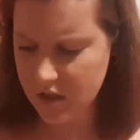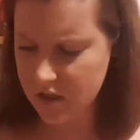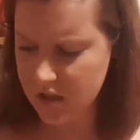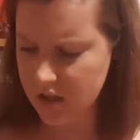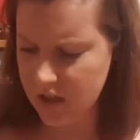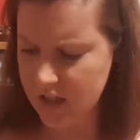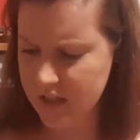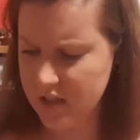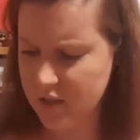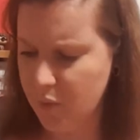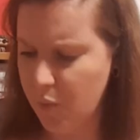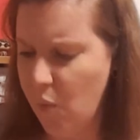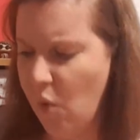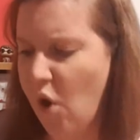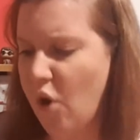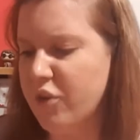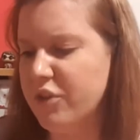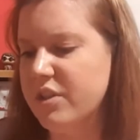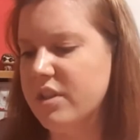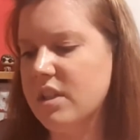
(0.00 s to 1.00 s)
So that's the
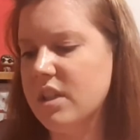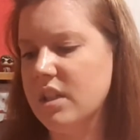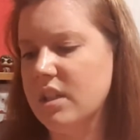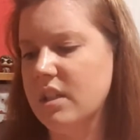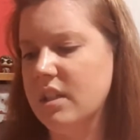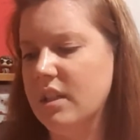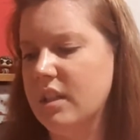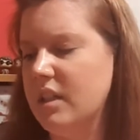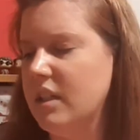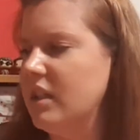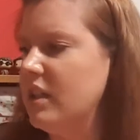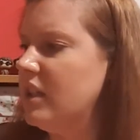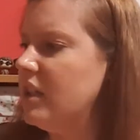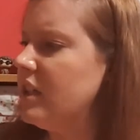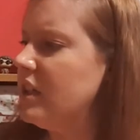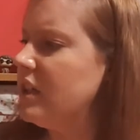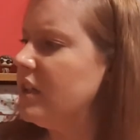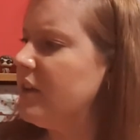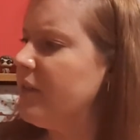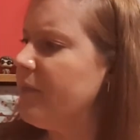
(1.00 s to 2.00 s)
wand.
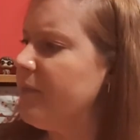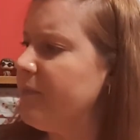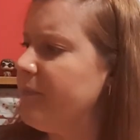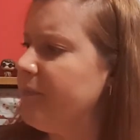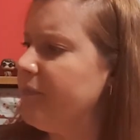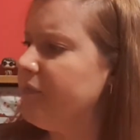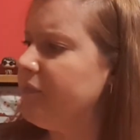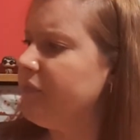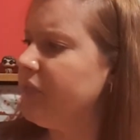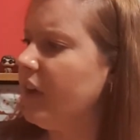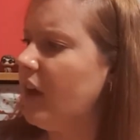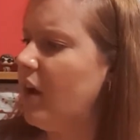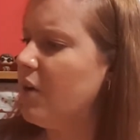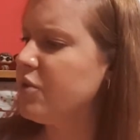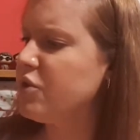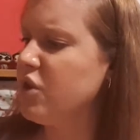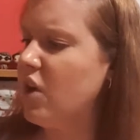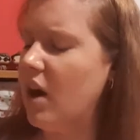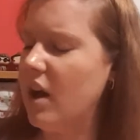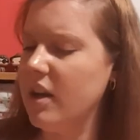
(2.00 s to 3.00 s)

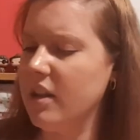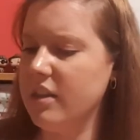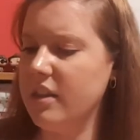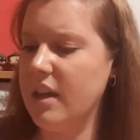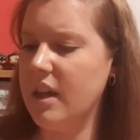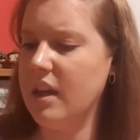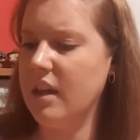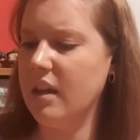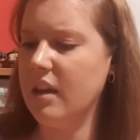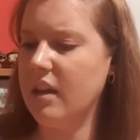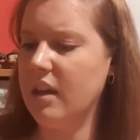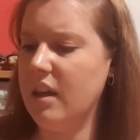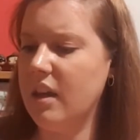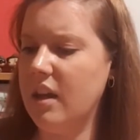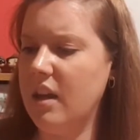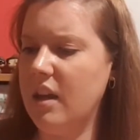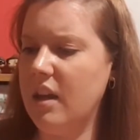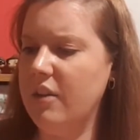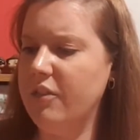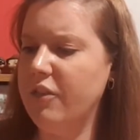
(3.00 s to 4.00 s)
I'm trying to think
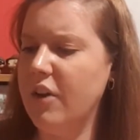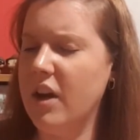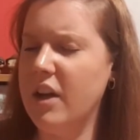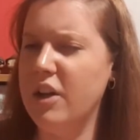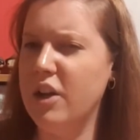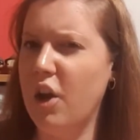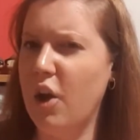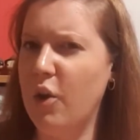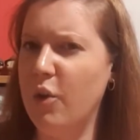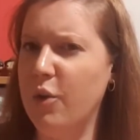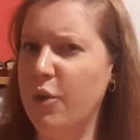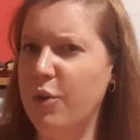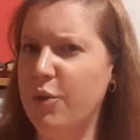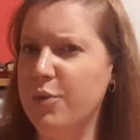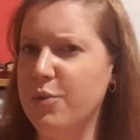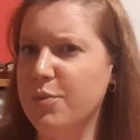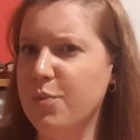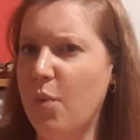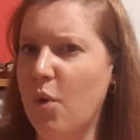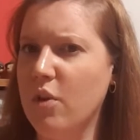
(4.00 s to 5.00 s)
if I know
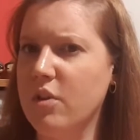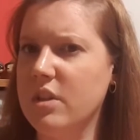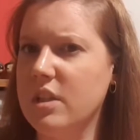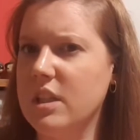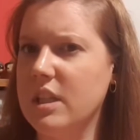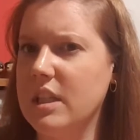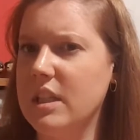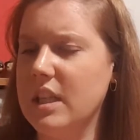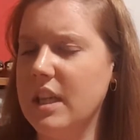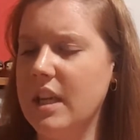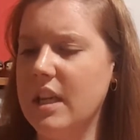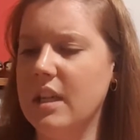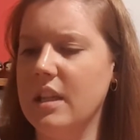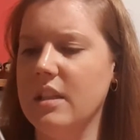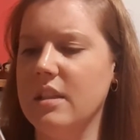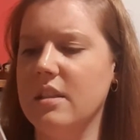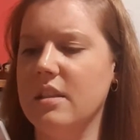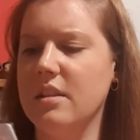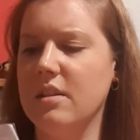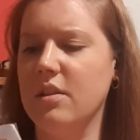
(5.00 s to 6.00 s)
whose wand this
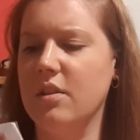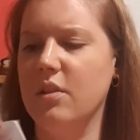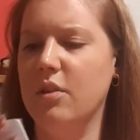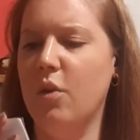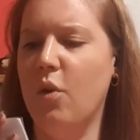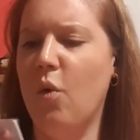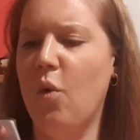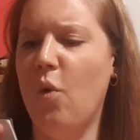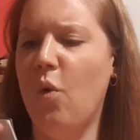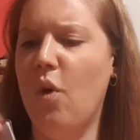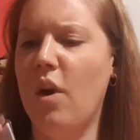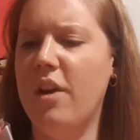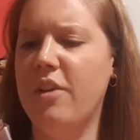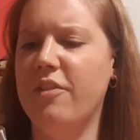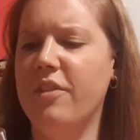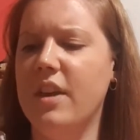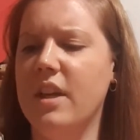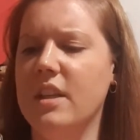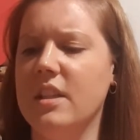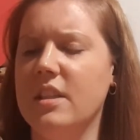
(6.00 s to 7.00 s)
is or
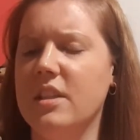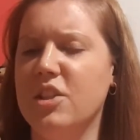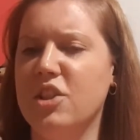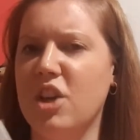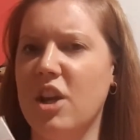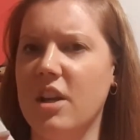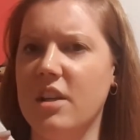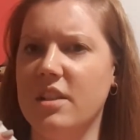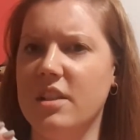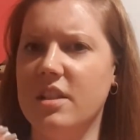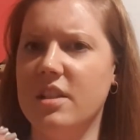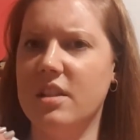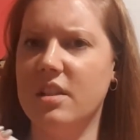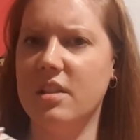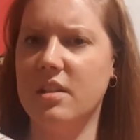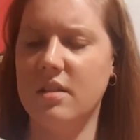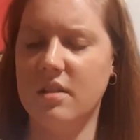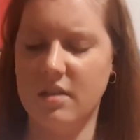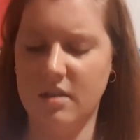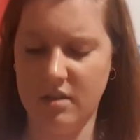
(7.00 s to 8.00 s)
if it's
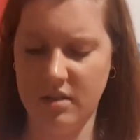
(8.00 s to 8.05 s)
just